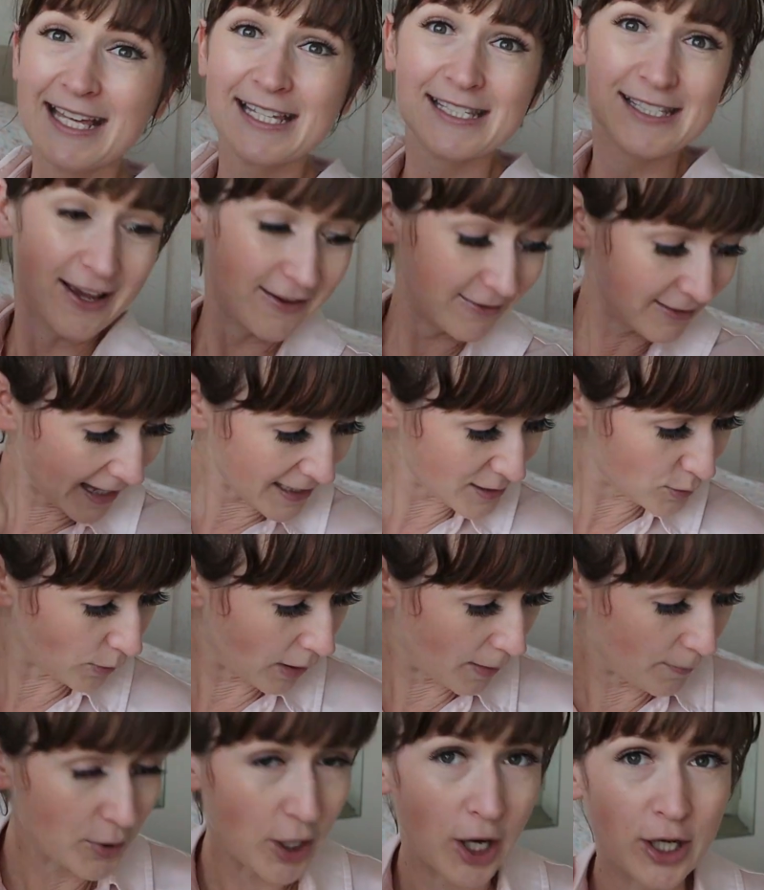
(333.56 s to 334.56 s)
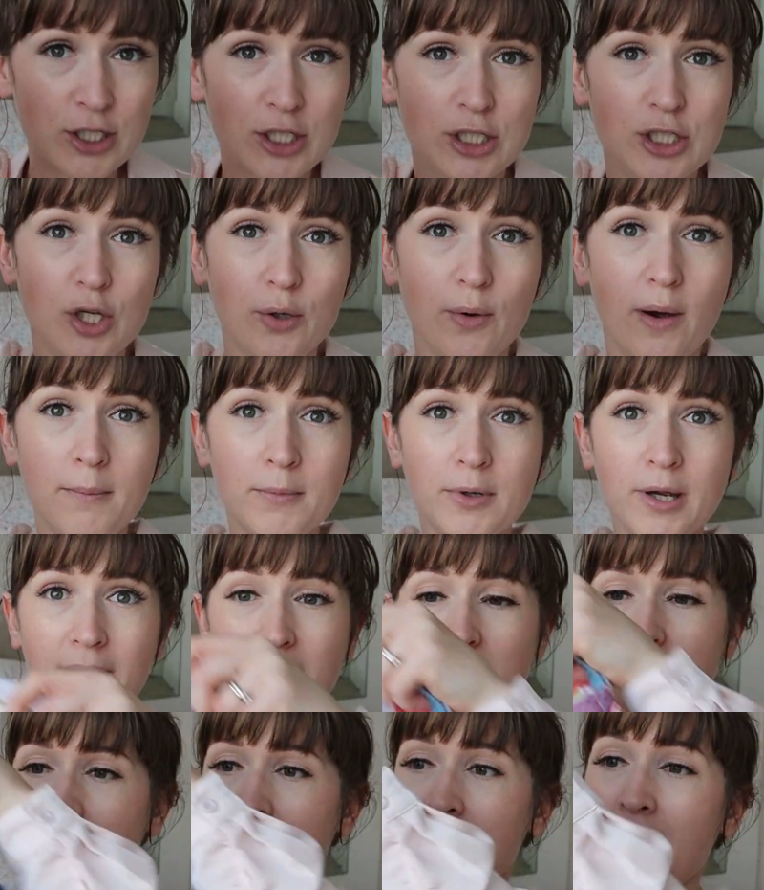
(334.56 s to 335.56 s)
So that's what I'm going to do. I'm
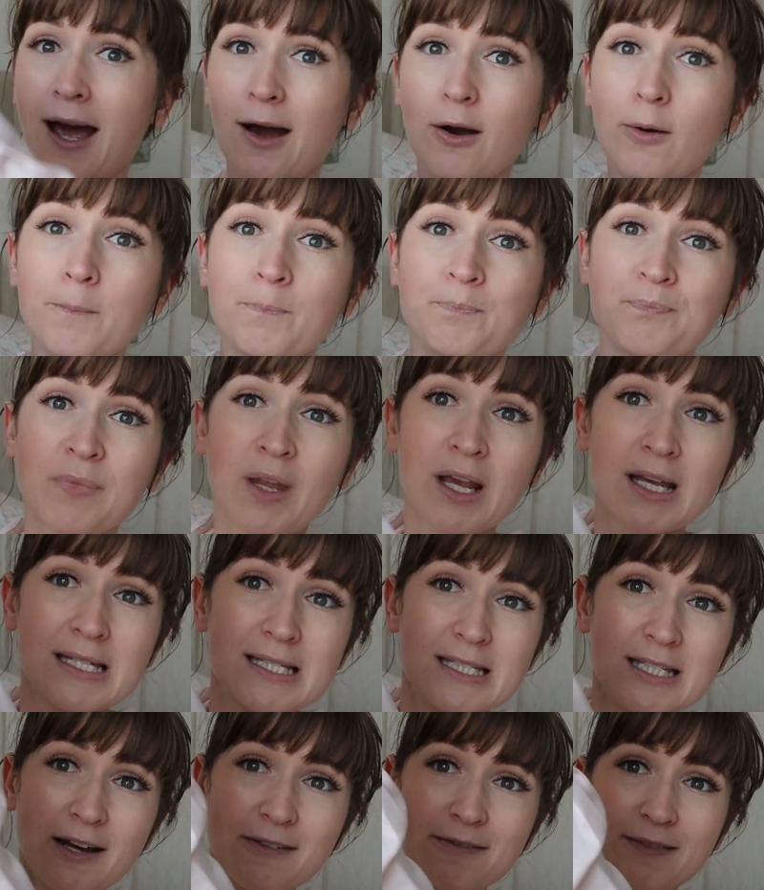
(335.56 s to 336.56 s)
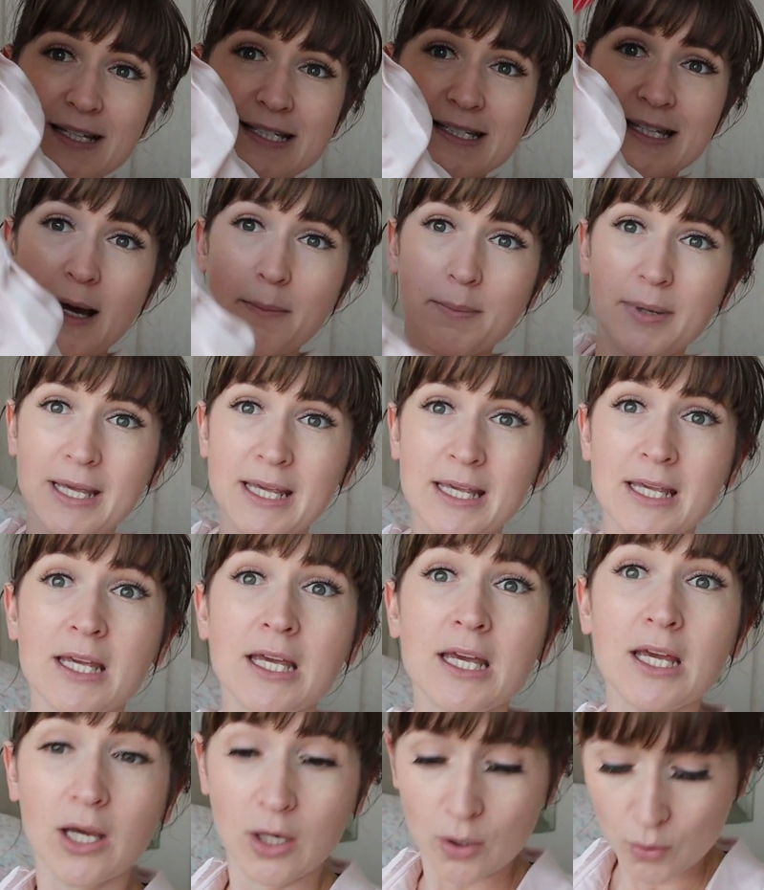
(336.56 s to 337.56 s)
going to now stuff this nappy
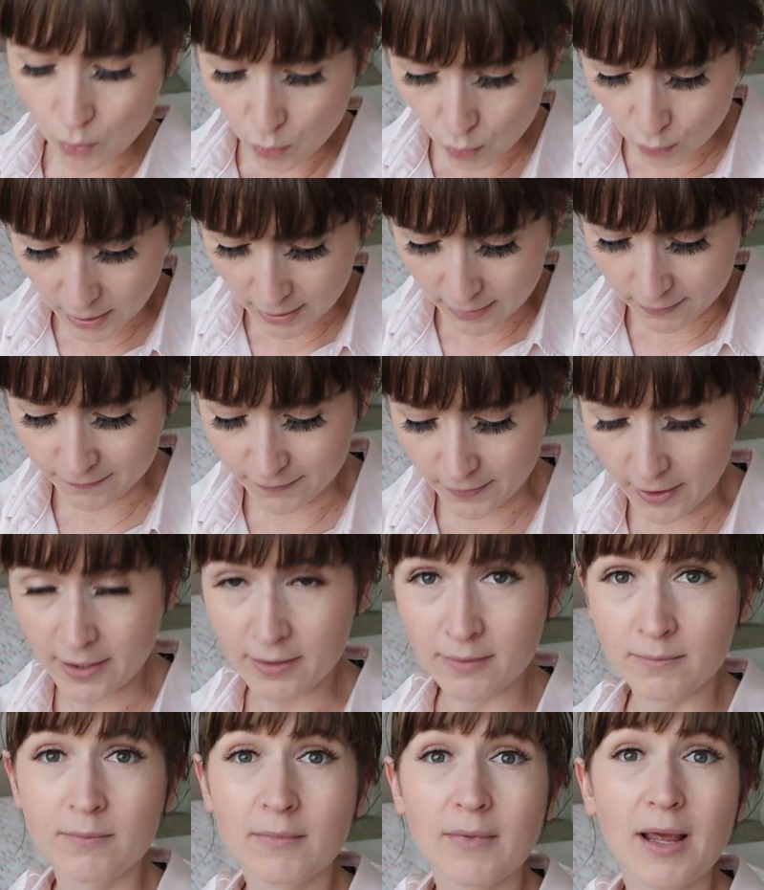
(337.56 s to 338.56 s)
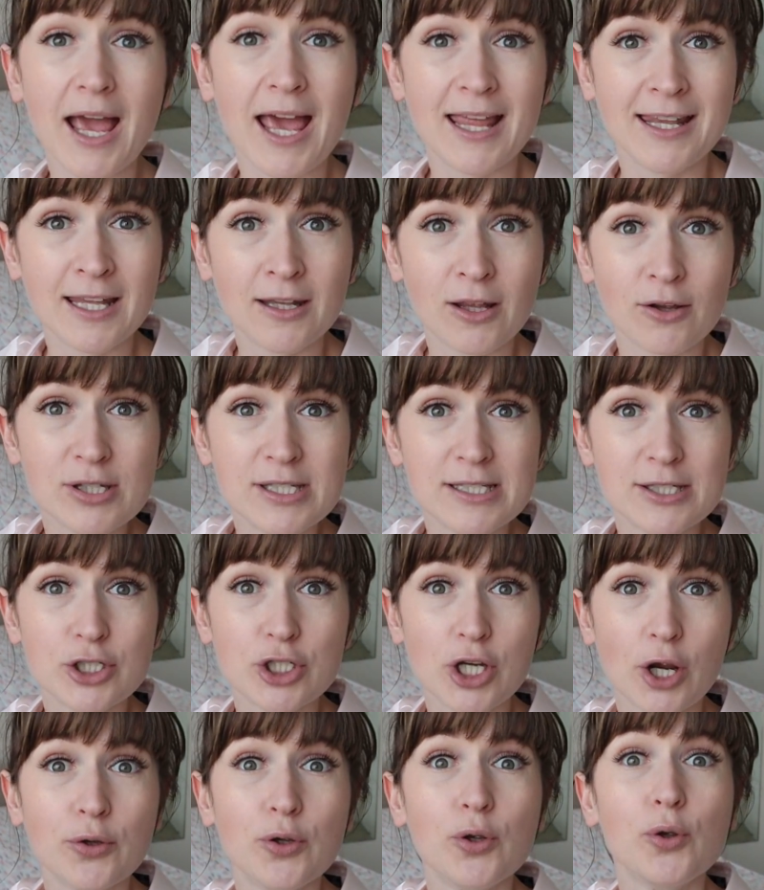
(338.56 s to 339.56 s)
all at the front, and then I'll
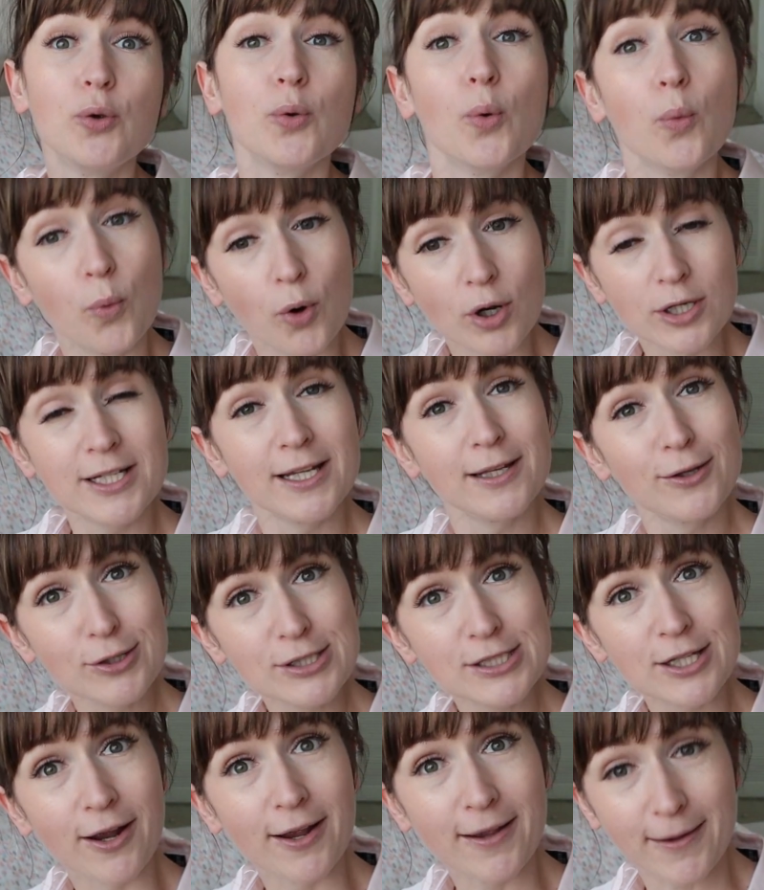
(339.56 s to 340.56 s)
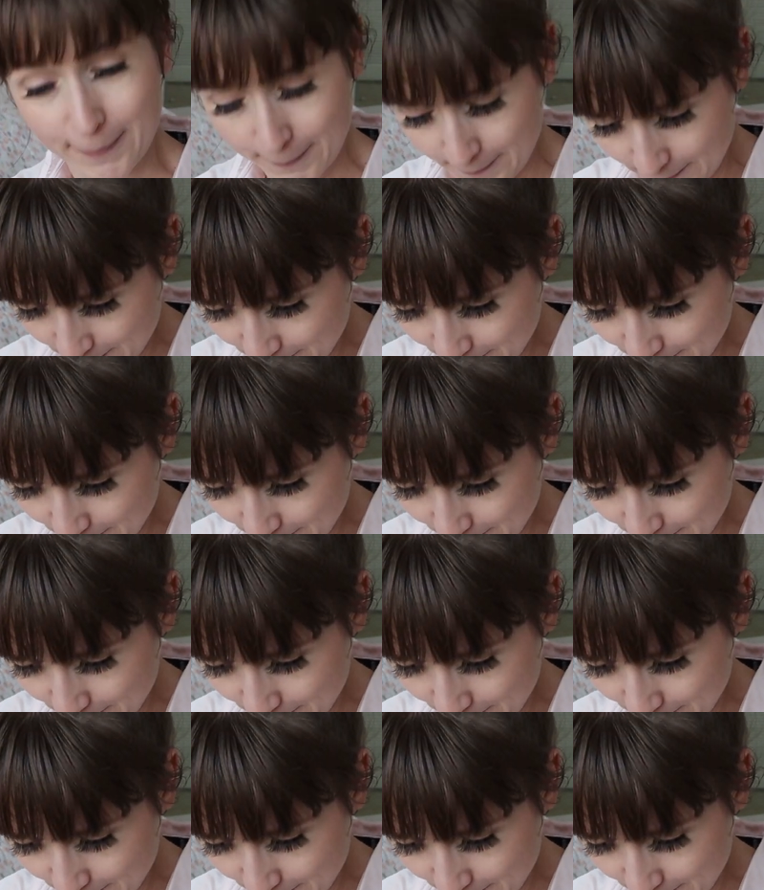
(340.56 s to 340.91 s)
show you what it looks like.